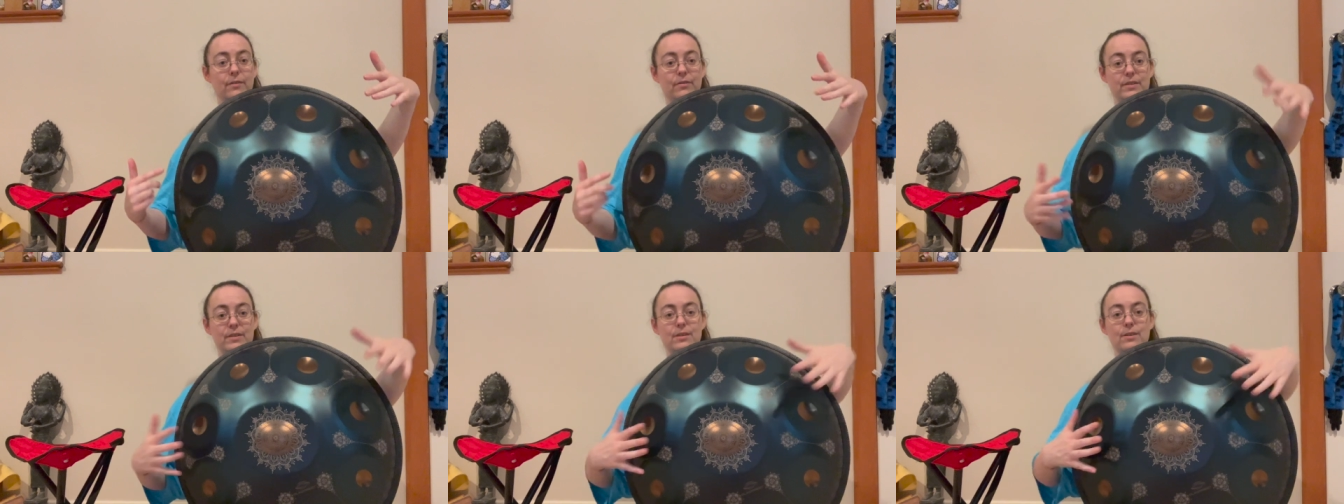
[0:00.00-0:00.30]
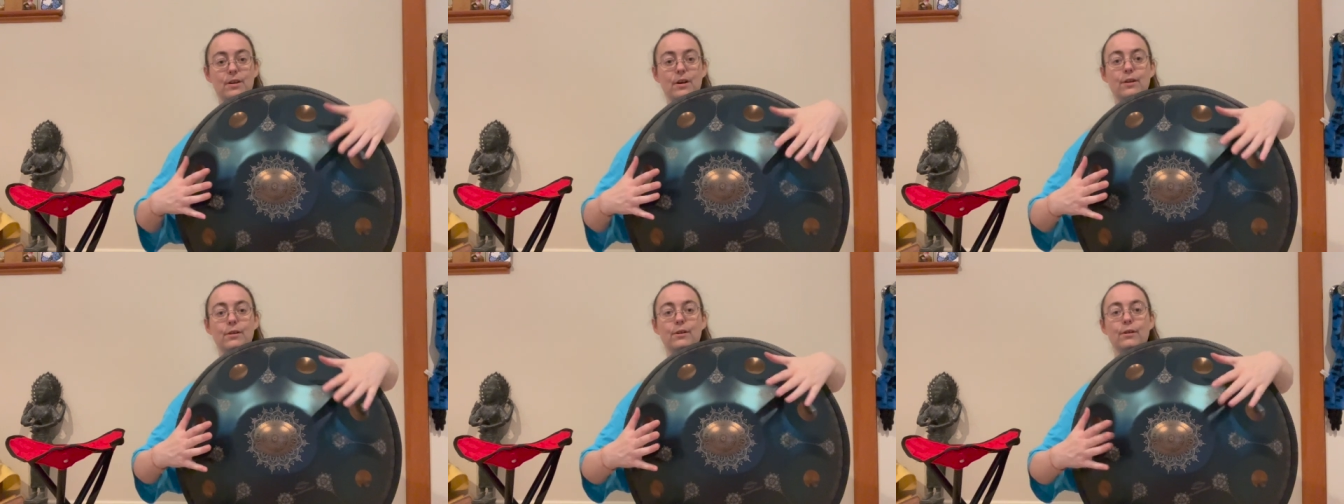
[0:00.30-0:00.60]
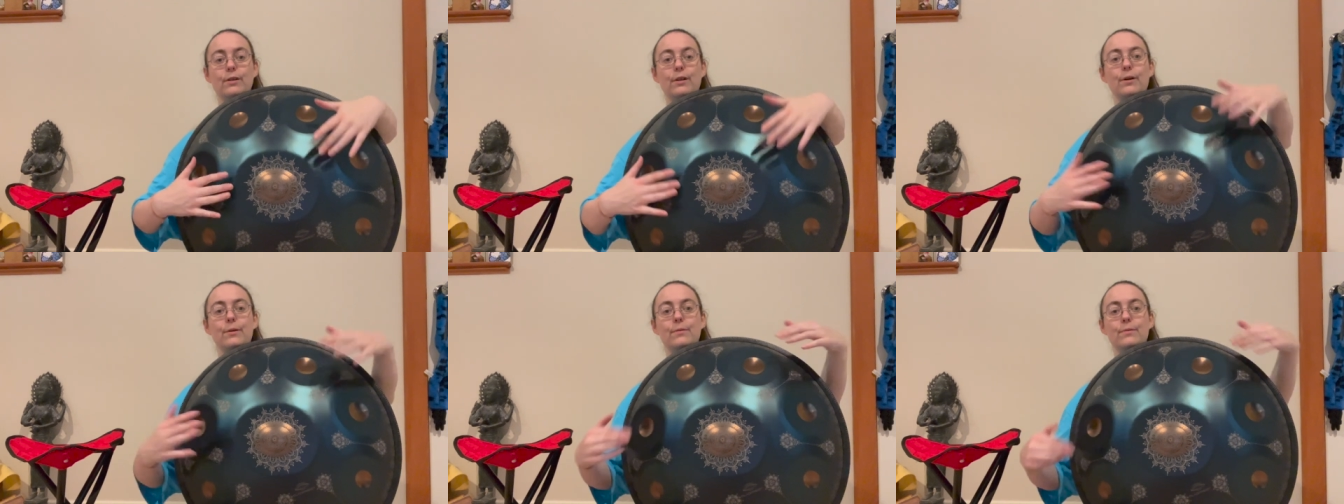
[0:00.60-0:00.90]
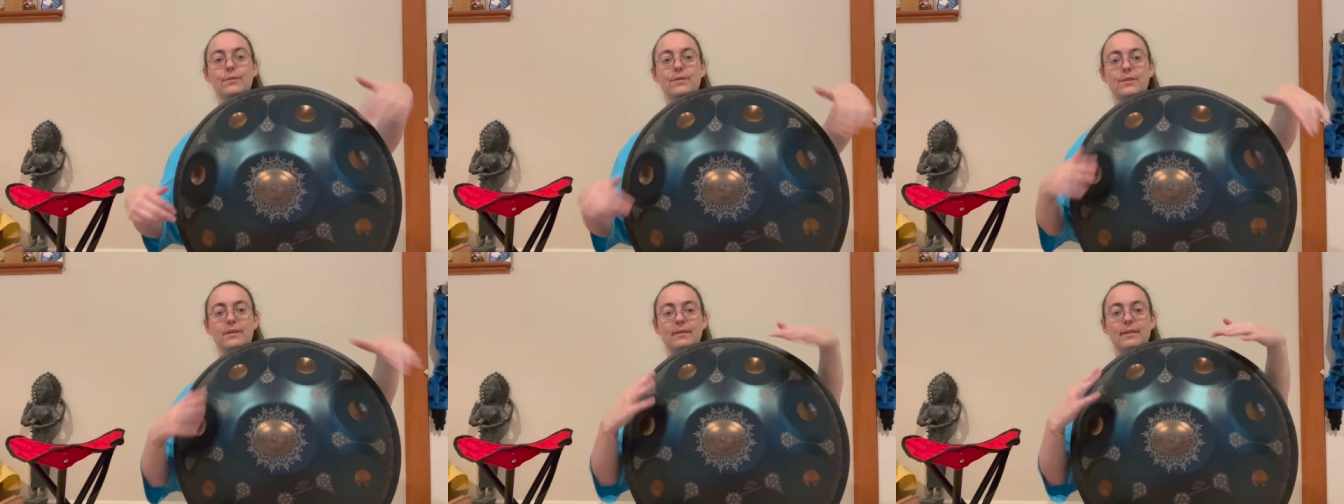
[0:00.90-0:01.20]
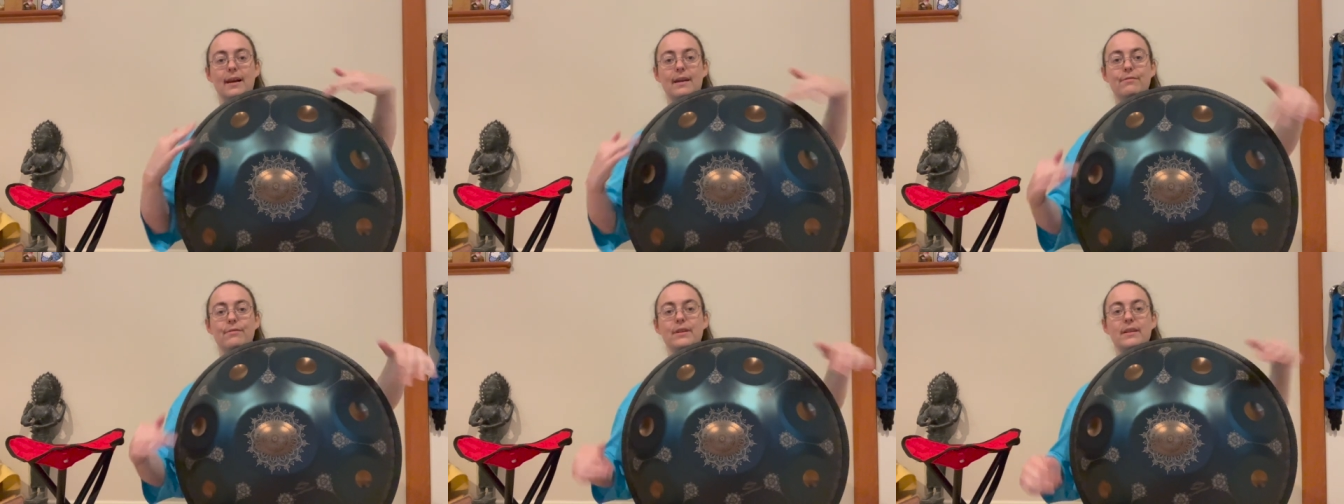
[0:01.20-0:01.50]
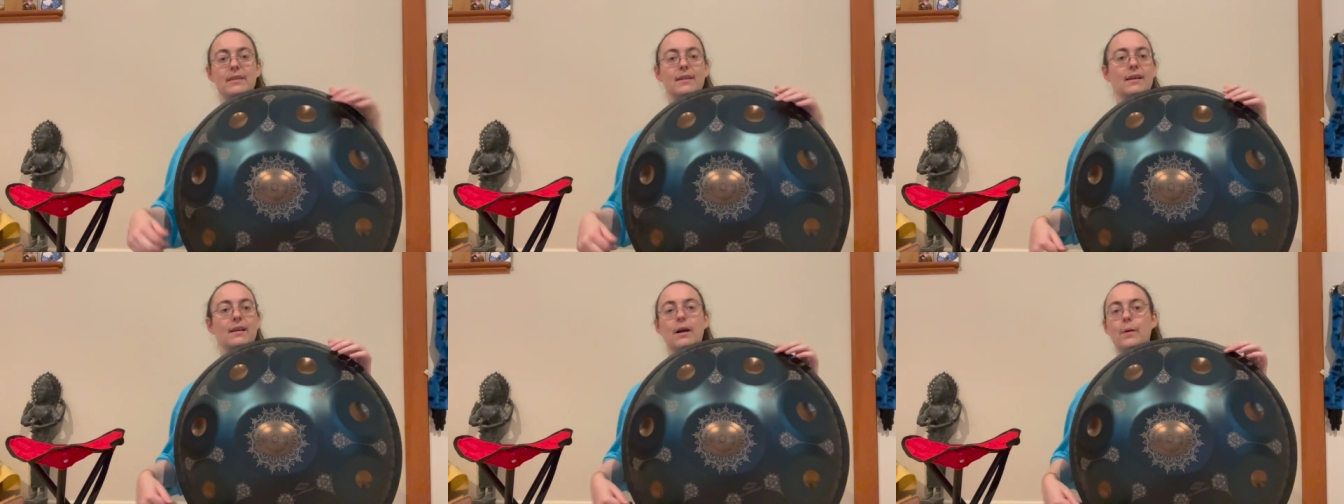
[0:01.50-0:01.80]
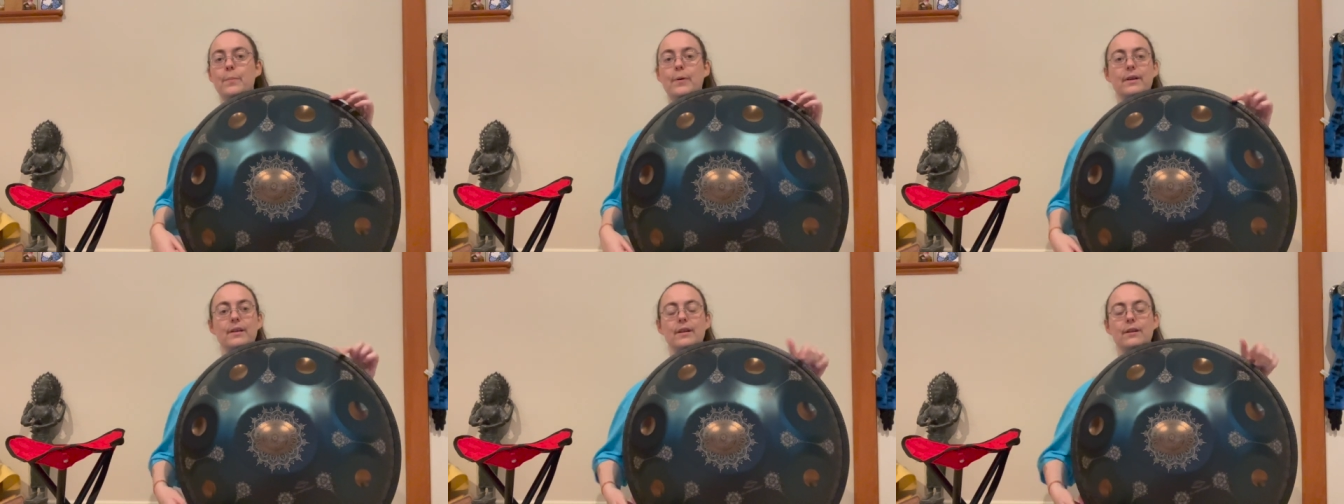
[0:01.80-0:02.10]
This is all closed. Everything
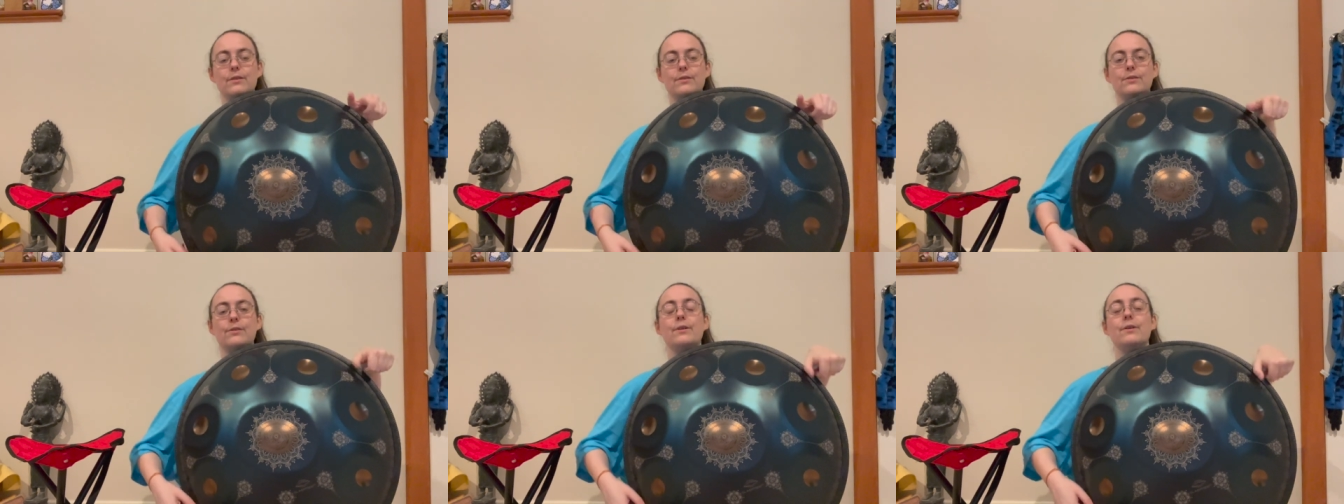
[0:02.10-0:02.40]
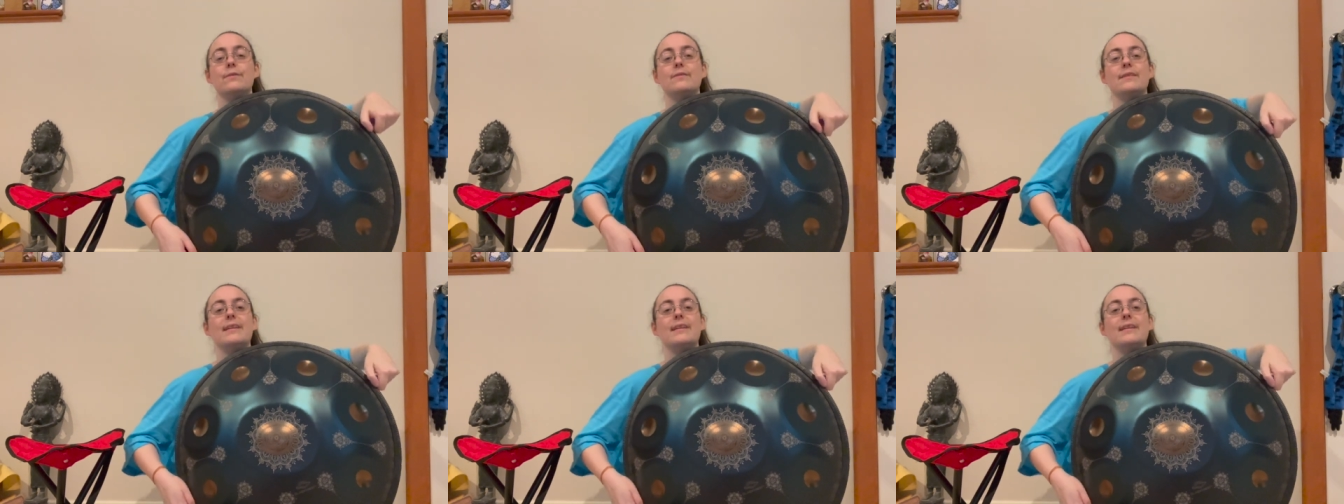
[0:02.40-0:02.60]
up on here is closed.